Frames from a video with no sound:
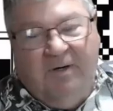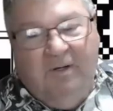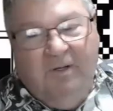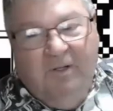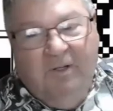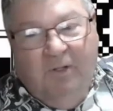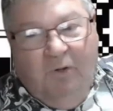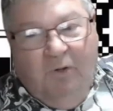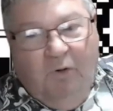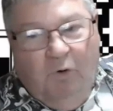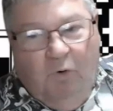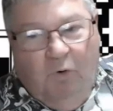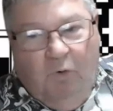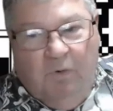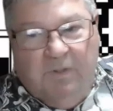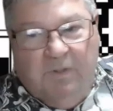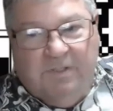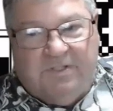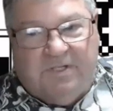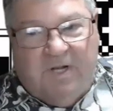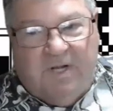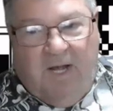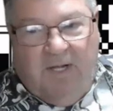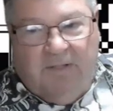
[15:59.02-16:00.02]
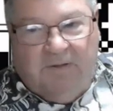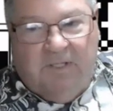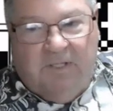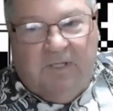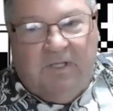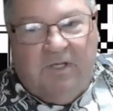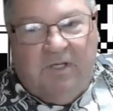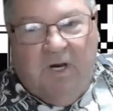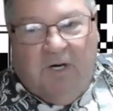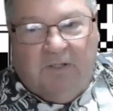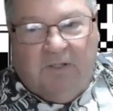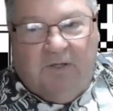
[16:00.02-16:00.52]
who was on the
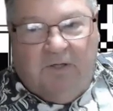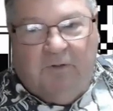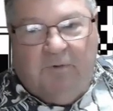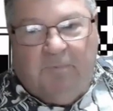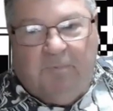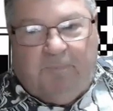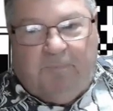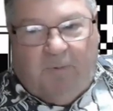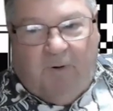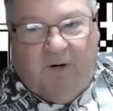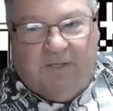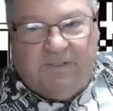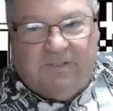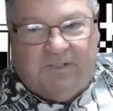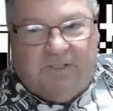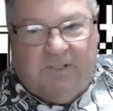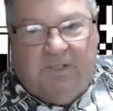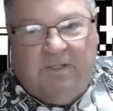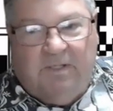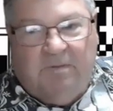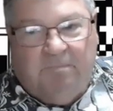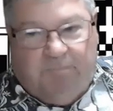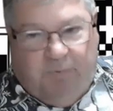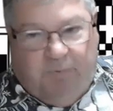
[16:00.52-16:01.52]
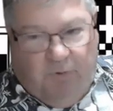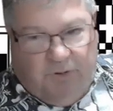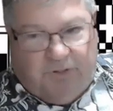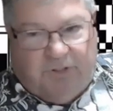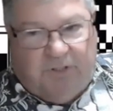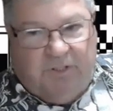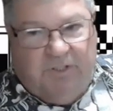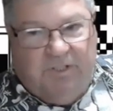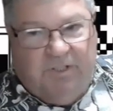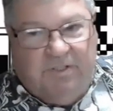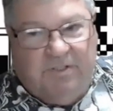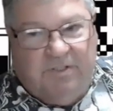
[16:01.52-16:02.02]
younger President
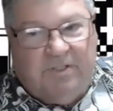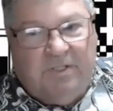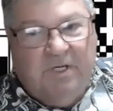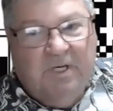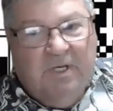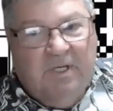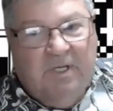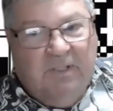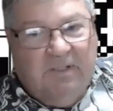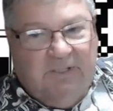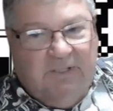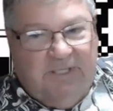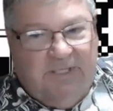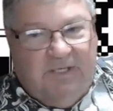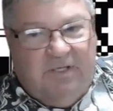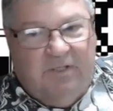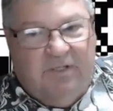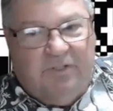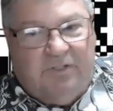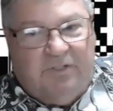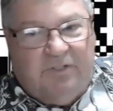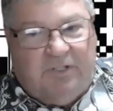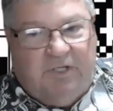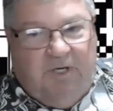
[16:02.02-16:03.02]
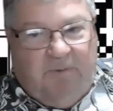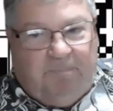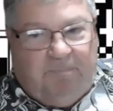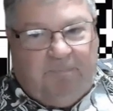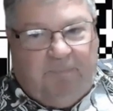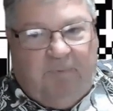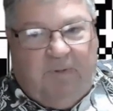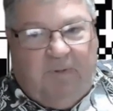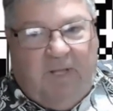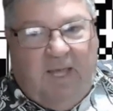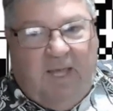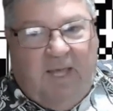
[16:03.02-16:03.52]
Bush's leadership
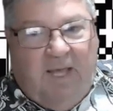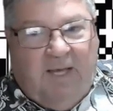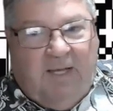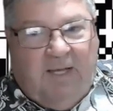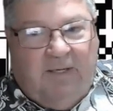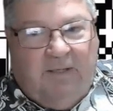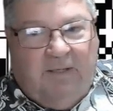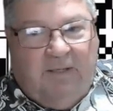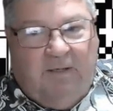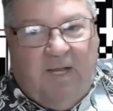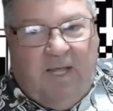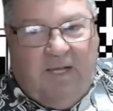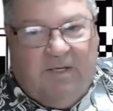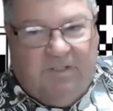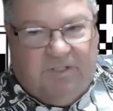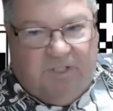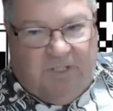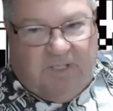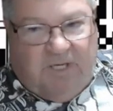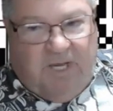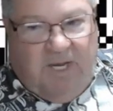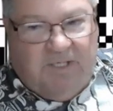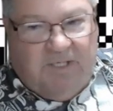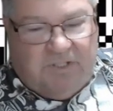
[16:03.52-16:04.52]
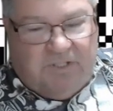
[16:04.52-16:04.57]
and education